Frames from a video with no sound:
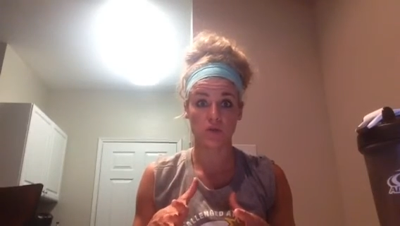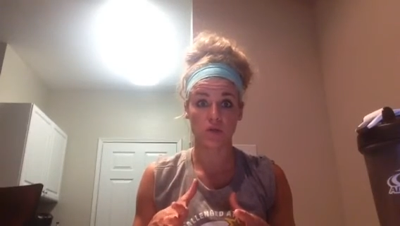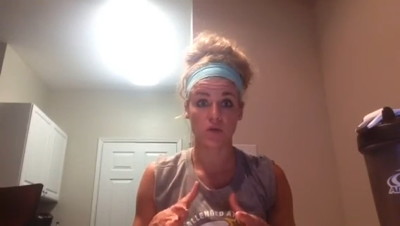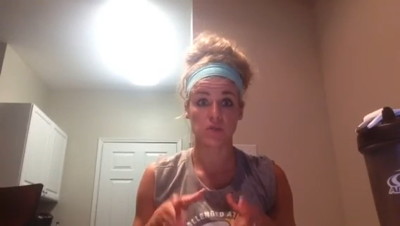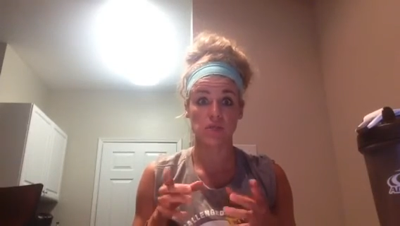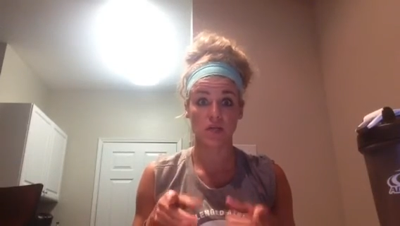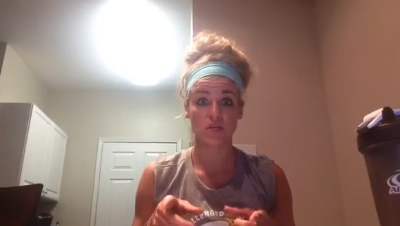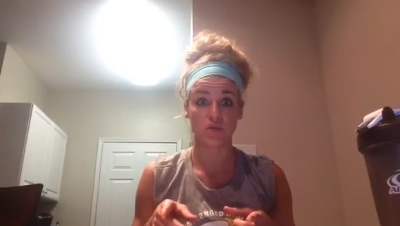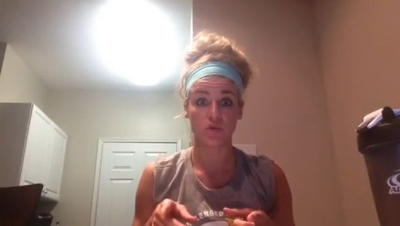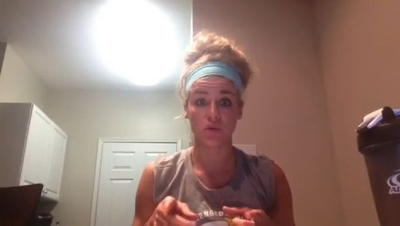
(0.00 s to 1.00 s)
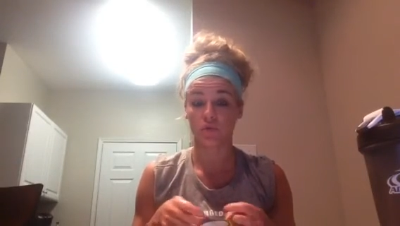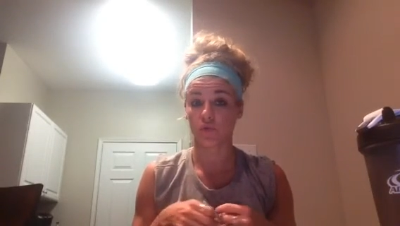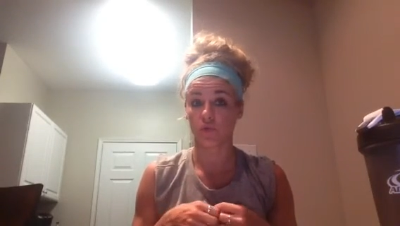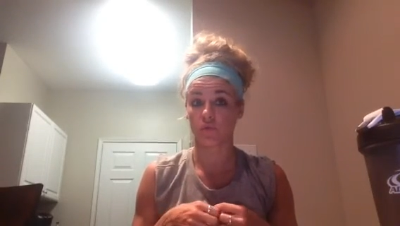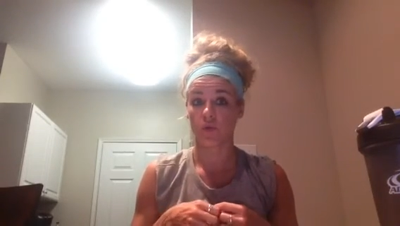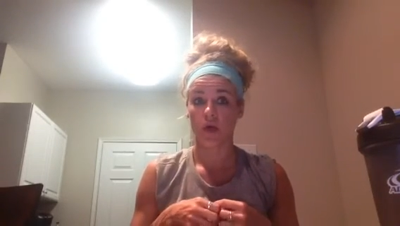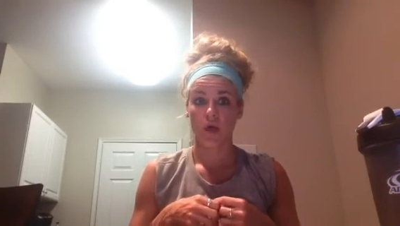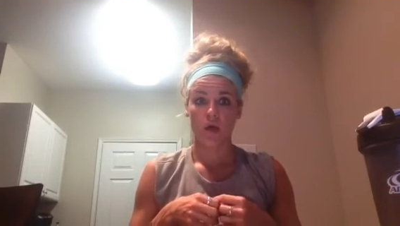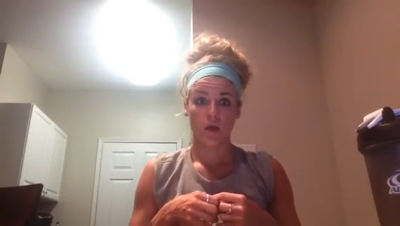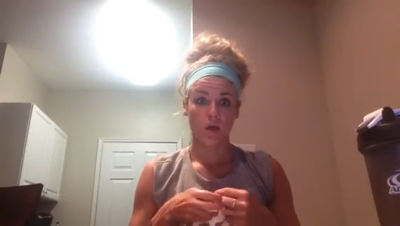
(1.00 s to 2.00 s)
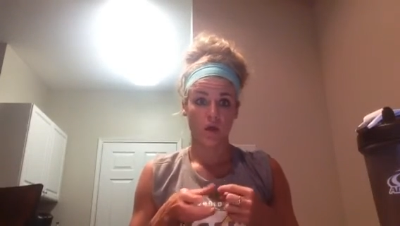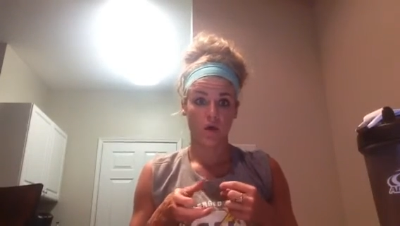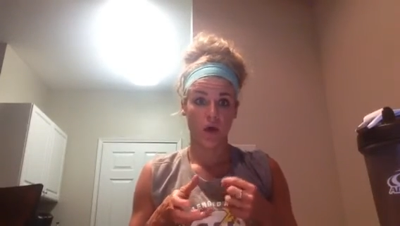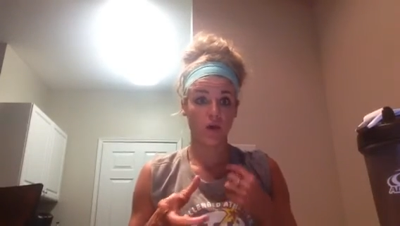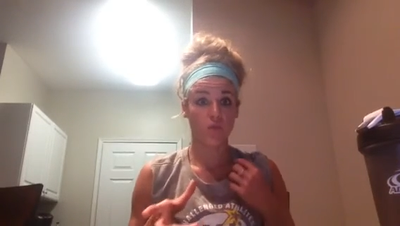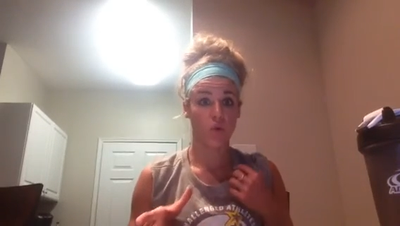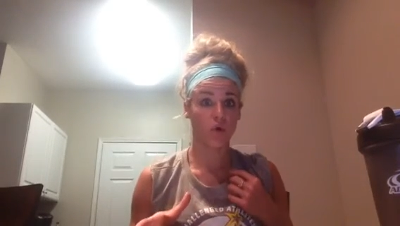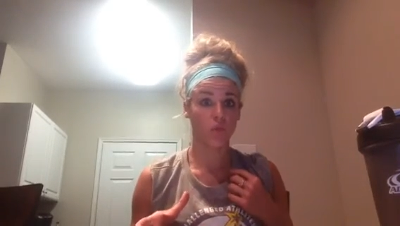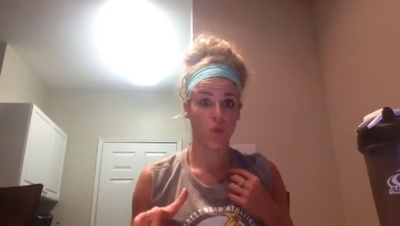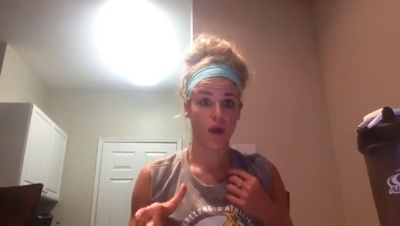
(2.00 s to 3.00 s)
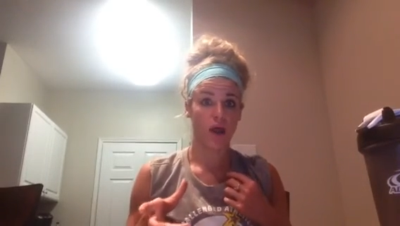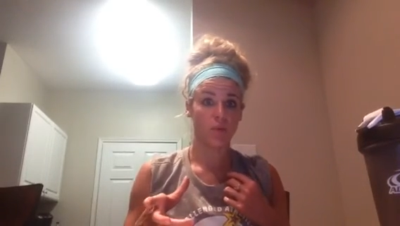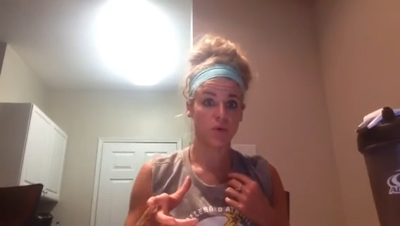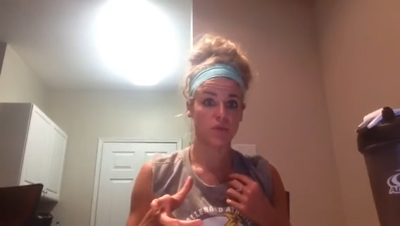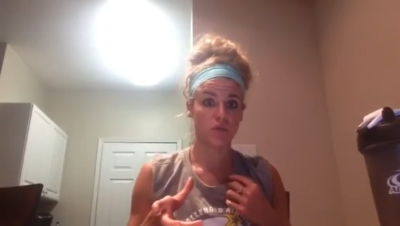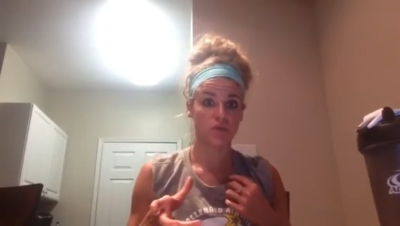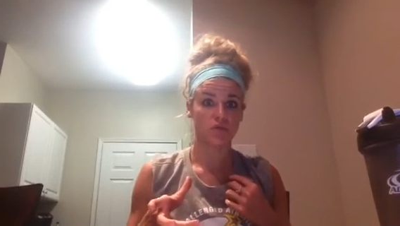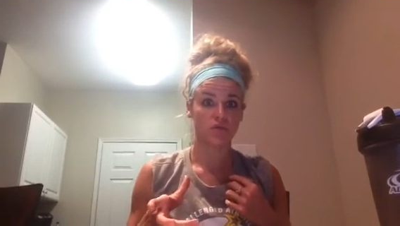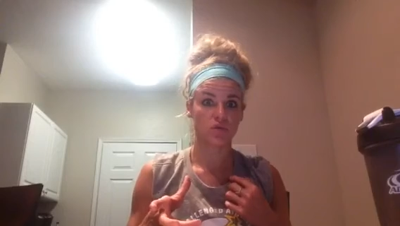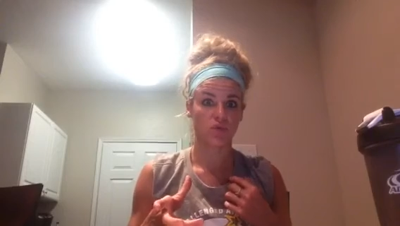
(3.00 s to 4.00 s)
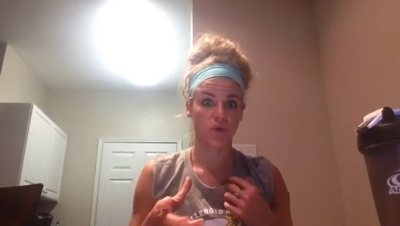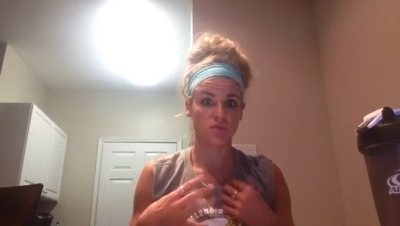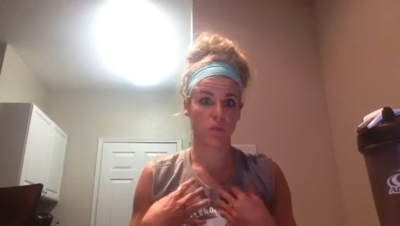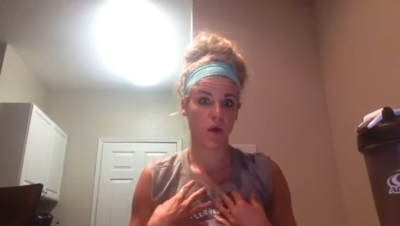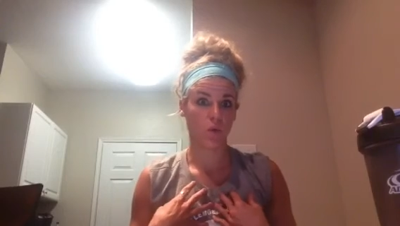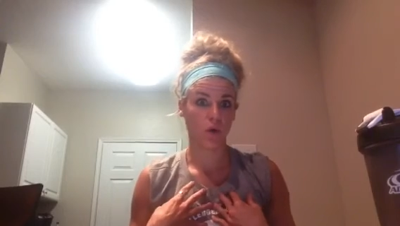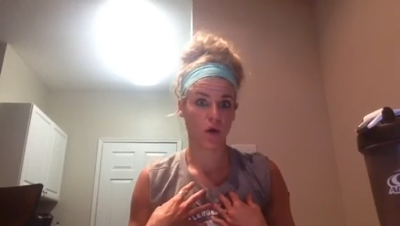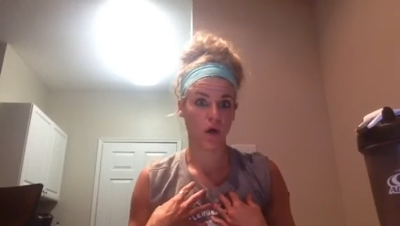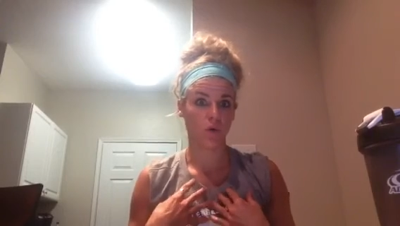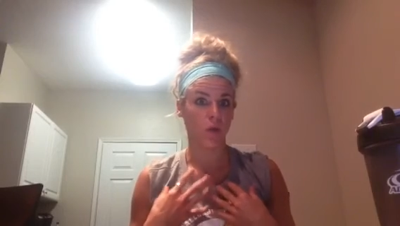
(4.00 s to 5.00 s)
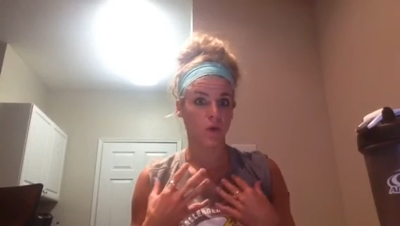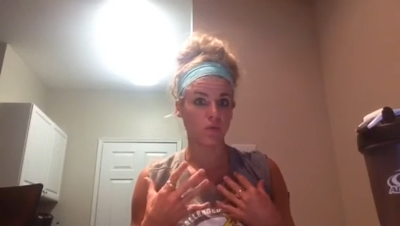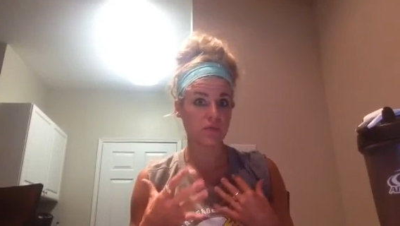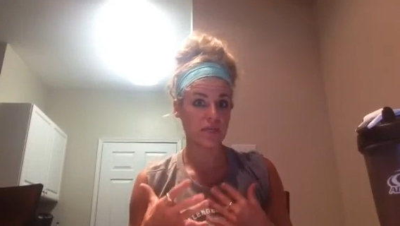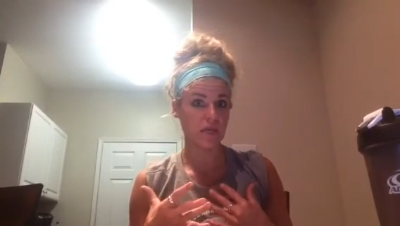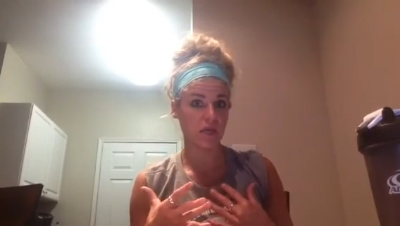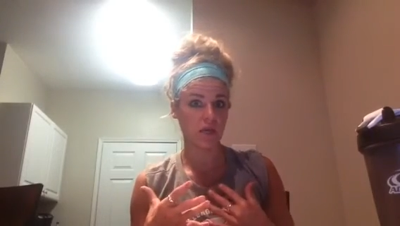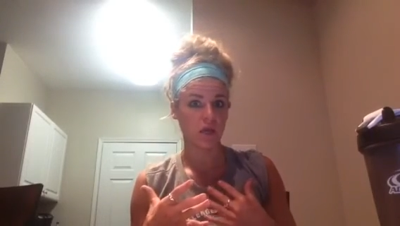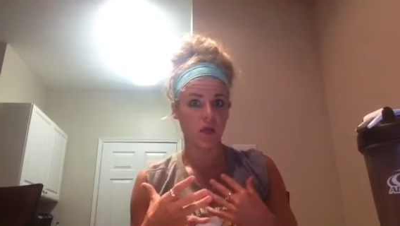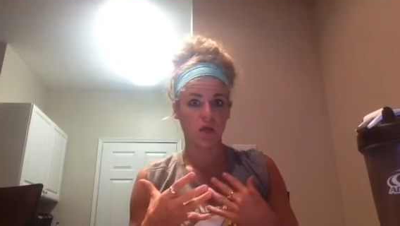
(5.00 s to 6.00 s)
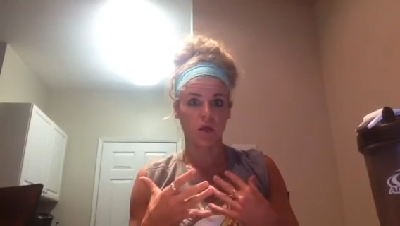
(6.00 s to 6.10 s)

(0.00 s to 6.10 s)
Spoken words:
So stay tuned if you've, kind of wondered what I personally do as far as my workout, my routine,